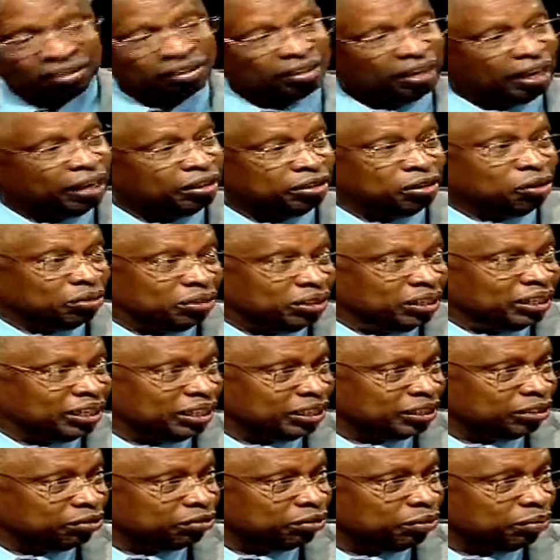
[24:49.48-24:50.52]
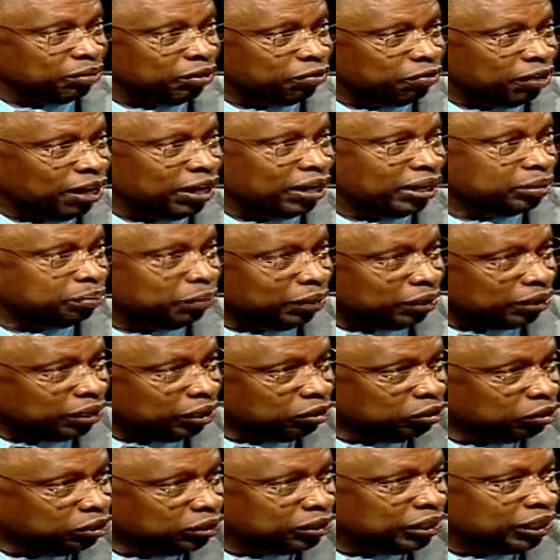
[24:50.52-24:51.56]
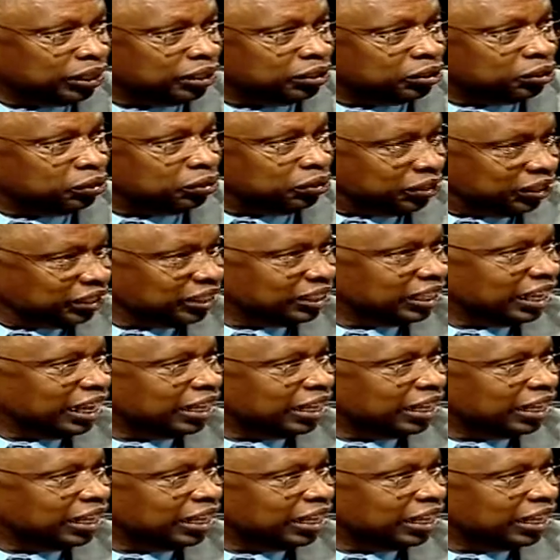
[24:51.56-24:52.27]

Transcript: I don't think it's from the virus, but they should see their